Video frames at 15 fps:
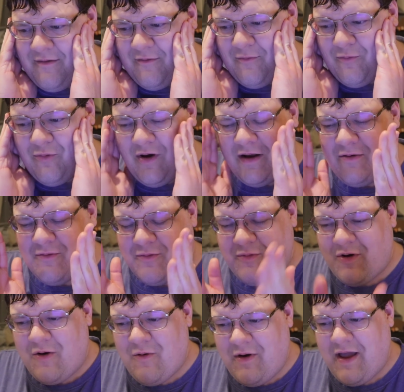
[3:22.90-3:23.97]
what
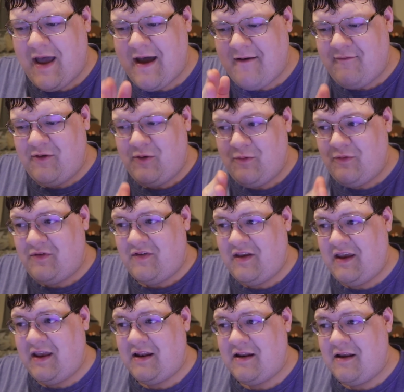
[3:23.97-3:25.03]
rogue have you
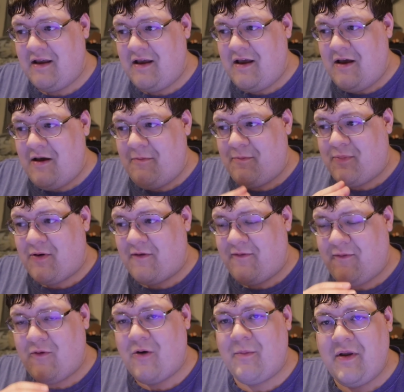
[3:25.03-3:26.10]
seen
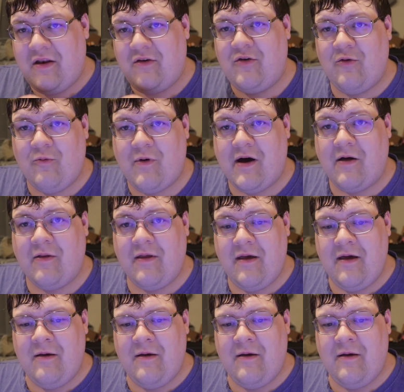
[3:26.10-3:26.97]
perform and do well?